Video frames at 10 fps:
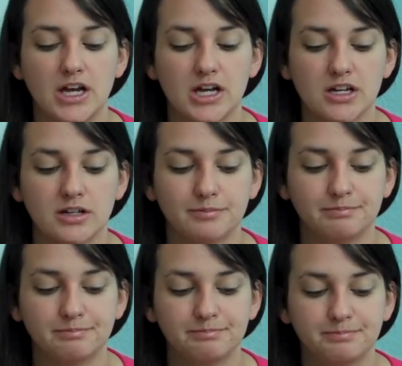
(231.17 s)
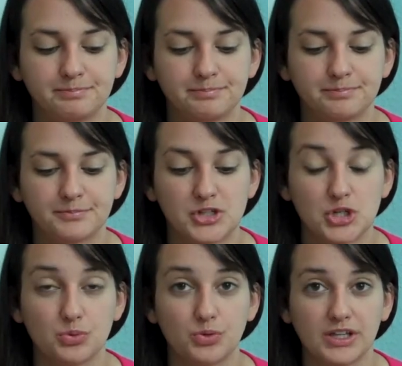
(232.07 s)
Um,
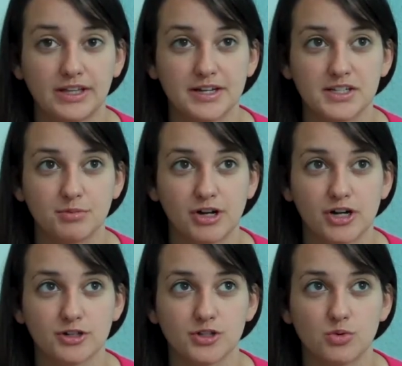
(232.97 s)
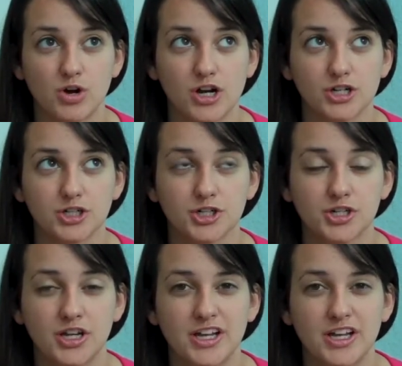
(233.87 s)
she really likes the butternut squash.